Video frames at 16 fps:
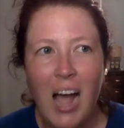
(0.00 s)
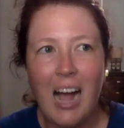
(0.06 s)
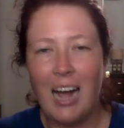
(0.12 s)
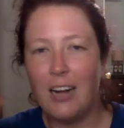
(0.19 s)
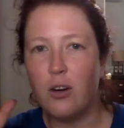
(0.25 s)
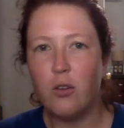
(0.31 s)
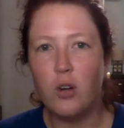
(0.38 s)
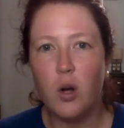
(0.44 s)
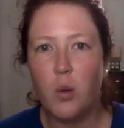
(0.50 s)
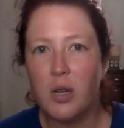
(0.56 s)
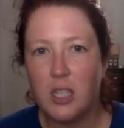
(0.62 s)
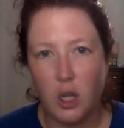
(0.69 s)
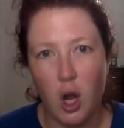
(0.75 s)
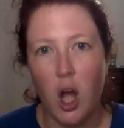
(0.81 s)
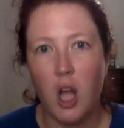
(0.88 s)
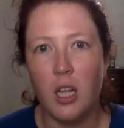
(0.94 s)
I don't know what
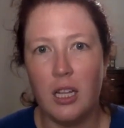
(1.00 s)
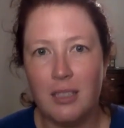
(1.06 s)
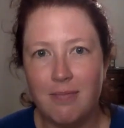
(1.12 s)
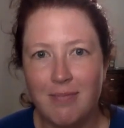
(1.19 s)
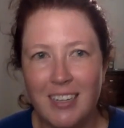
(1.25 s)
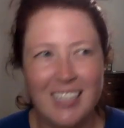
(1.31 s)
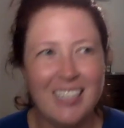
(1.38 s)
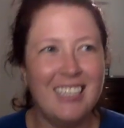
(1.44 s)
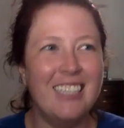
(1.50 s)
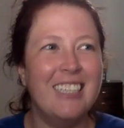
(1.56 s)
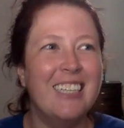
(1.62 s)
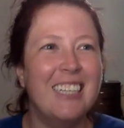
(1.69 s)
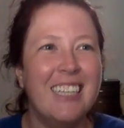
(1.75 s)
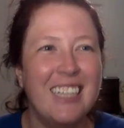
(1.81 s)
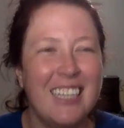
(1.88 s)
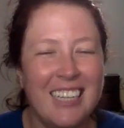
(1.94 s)
to call it.
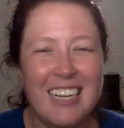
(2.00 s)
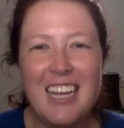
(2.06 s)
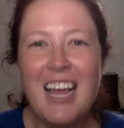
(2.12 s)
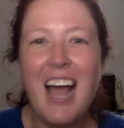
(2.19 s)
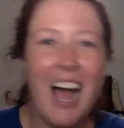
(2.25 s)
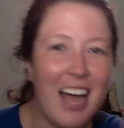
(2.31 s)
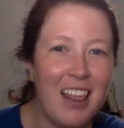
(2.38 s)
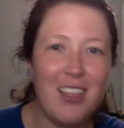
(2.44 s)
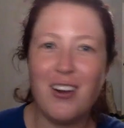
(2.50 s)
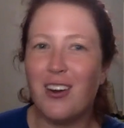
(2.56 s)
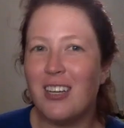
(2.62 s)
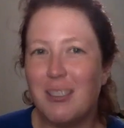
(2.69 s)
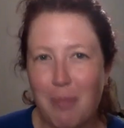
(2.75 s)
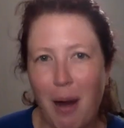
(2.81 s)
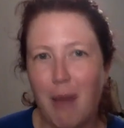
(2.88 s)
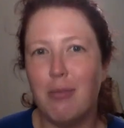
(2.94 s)
There
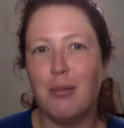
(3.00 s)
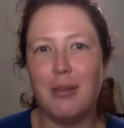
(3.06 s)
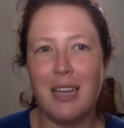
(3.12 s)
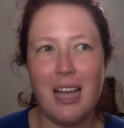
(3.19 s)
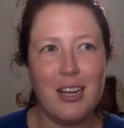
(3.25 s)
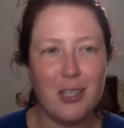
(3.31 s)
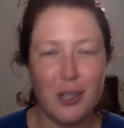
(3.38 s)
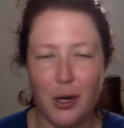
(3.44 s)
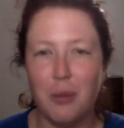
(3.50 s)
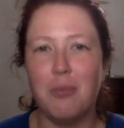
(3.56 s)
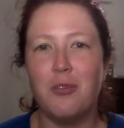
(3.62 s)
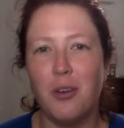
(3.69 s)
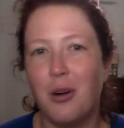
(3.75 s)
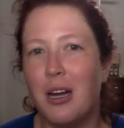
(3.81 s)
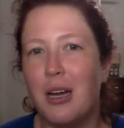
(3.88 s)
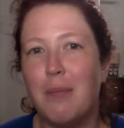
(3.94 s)
is probably a term
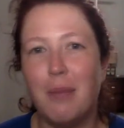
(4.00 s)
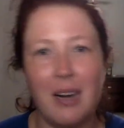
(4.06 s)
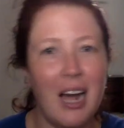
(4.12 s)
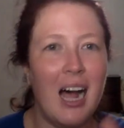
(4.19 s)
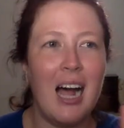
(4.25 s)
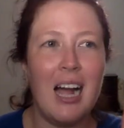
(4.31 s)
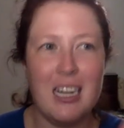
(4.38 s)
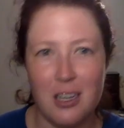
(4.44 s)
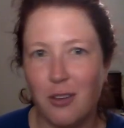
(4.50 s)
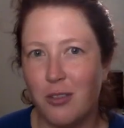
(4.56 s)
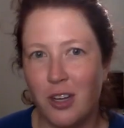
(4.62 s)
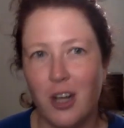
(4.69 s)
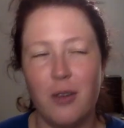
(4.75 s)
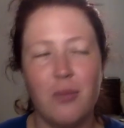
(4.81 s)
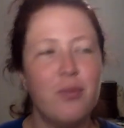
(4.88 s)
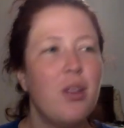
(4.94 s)
for it, but I don't
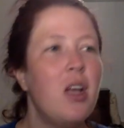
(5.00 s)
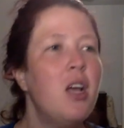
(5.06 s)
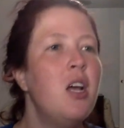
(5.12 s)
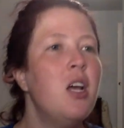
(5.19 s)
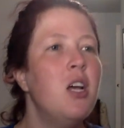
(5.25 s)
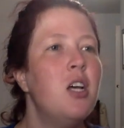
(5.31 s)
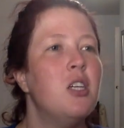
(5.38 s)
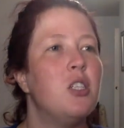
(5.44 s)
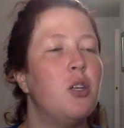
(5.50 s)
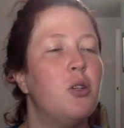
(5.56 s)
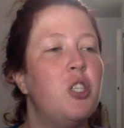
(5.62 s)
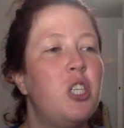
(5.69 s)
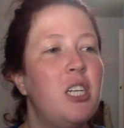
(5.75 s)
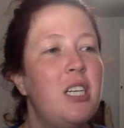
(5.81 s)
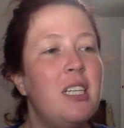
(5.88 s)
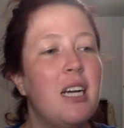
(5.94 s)
know. So
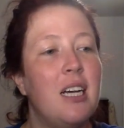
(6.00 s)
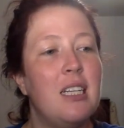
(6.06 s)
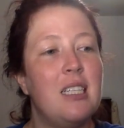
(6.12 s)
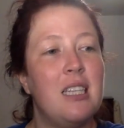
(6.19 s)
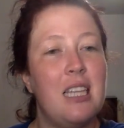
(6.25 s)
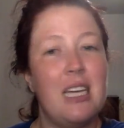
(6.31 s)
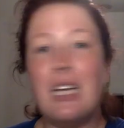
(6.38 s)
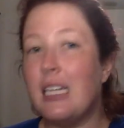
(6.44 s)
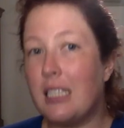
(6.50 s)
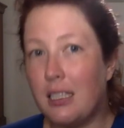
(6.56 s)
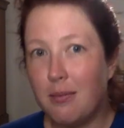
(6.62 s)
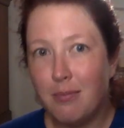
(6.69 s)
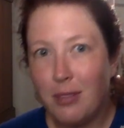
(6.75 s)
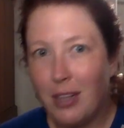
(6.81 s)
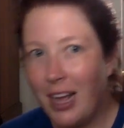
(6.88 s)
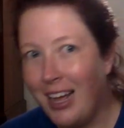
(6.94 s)
she does
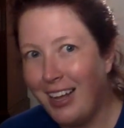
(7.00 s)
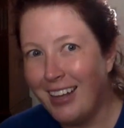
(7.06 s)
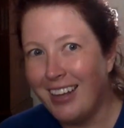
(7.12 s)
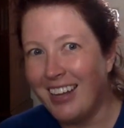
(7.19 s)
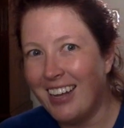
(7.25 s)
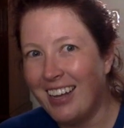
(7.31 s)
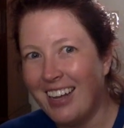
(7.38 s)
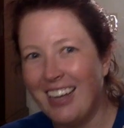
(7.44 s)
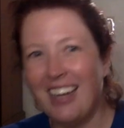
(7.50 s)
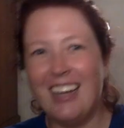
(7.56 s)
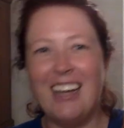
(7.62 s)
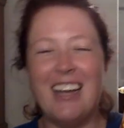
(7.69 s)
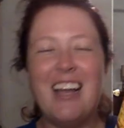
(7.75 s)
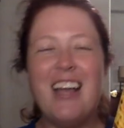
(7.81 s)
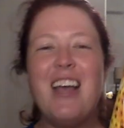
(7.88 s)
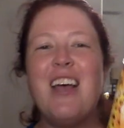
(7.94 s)
these.
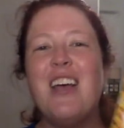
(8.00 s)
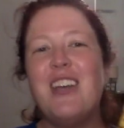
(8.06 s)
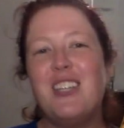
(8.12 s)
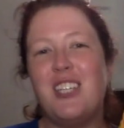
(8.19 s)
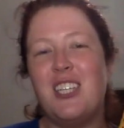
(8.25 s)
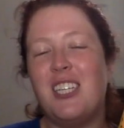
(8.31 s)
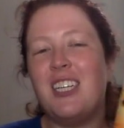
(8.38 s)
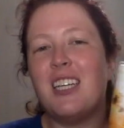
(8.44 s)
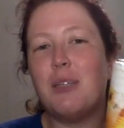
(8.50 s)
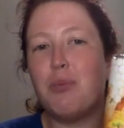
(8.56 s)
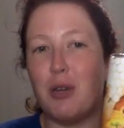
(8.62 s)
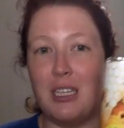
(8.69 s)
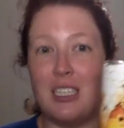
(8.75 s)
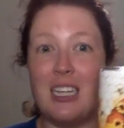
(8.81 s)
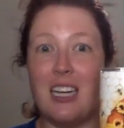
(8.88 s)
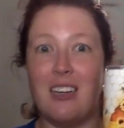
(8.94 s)
She does
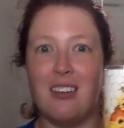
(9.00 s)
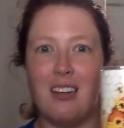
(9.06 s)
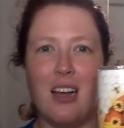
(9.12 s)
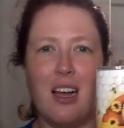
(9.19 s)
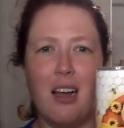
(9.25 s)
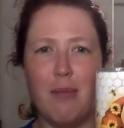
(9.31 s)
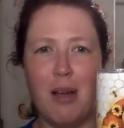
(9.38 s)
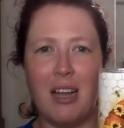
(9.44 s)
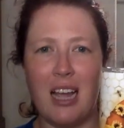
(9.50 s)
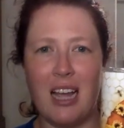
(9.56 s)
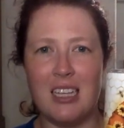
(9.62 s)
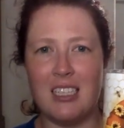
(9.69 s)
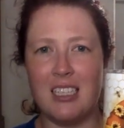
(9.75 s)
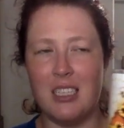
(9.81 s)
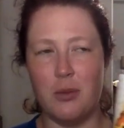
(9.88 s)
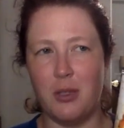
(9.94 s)
printing, I
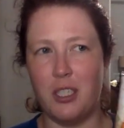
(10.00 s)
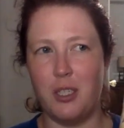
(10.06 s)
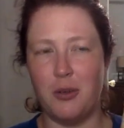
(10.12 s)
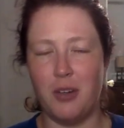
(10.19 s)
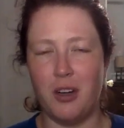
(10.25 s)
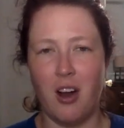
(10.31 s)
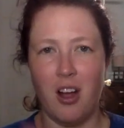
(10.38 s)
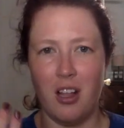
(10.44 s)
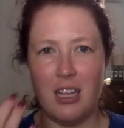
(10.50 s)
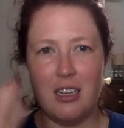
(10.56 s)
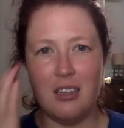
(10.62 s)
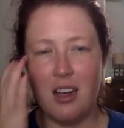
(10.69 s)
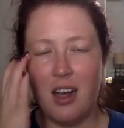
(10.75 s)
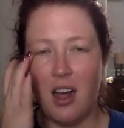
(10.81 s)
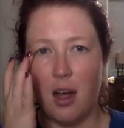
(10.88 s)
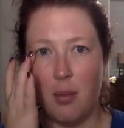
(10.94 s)
guess is what you would call it,
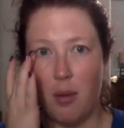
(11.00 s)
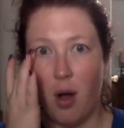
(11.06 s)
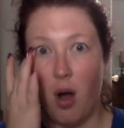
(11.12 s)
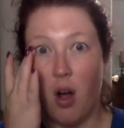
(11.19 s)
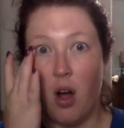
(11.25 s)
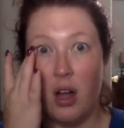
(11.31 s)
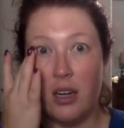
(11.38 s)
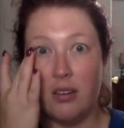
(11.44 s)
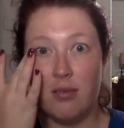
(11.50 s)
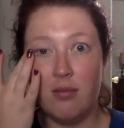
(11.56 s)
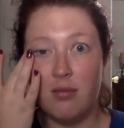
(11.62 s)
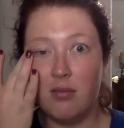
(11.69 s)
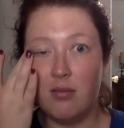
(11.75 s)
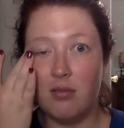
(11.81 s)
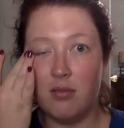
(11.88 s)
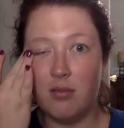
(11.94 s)
on
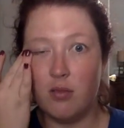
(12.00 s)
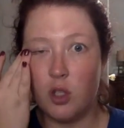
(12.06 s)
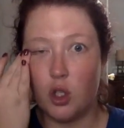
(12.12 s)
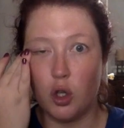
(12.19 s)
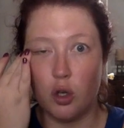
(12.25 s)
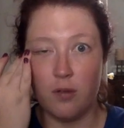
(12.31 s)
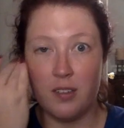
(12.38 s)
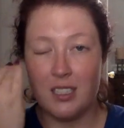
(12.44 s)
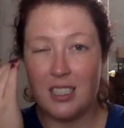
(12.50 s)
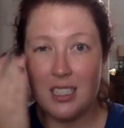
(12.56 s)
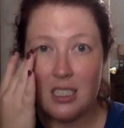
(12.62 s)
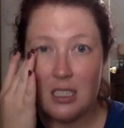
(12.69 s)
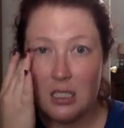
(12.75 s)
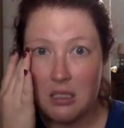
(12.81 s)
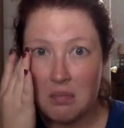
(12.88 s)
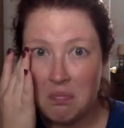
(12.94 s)

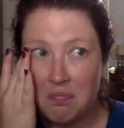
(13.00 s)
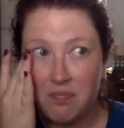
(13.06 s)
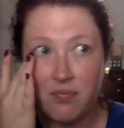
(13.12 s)
surfaces.